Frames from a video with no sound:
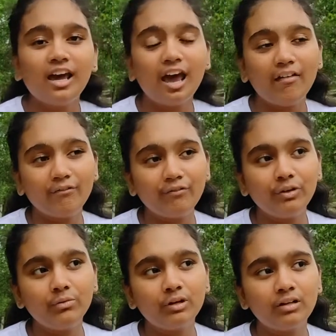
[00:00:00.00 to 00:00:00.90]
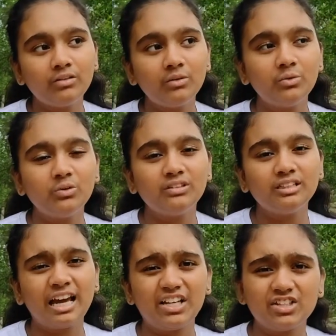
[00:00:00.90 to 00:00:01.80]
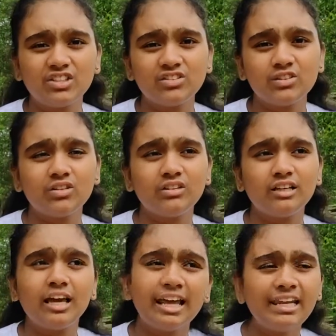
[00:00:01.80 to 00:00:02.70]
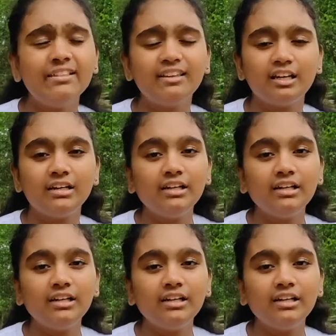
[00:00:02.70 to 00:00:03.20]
who is anxious or anything